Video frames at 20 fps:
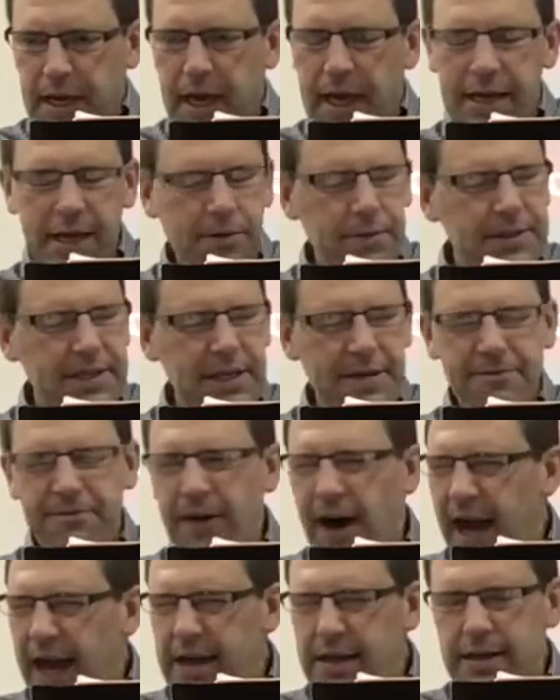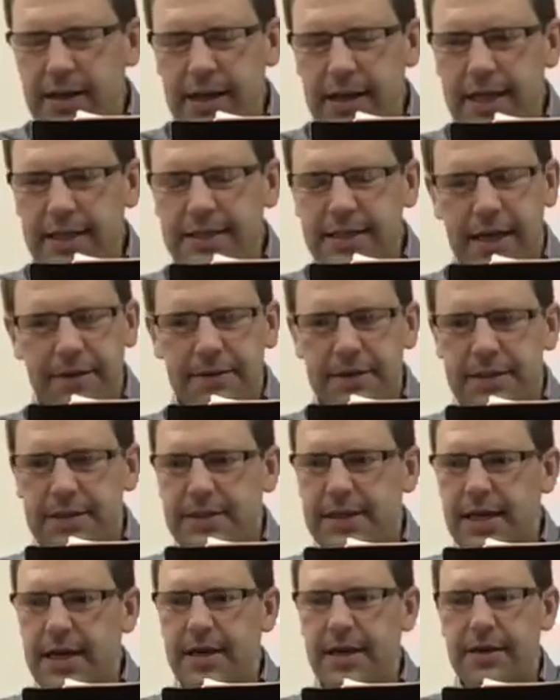And it was a violent and
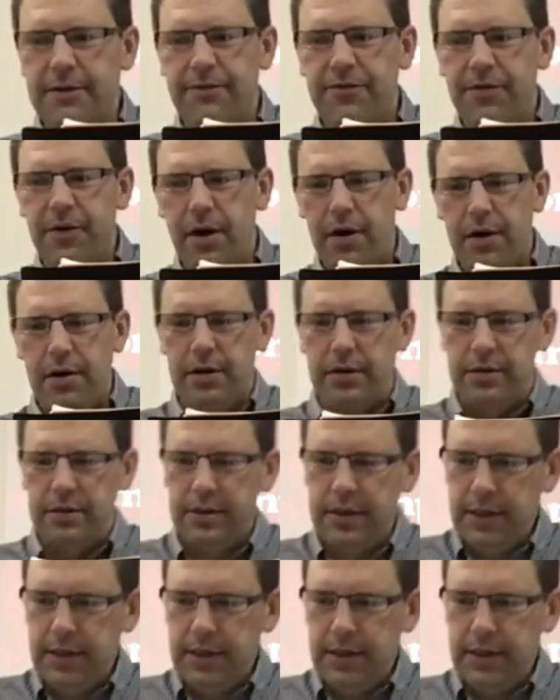devastating fall.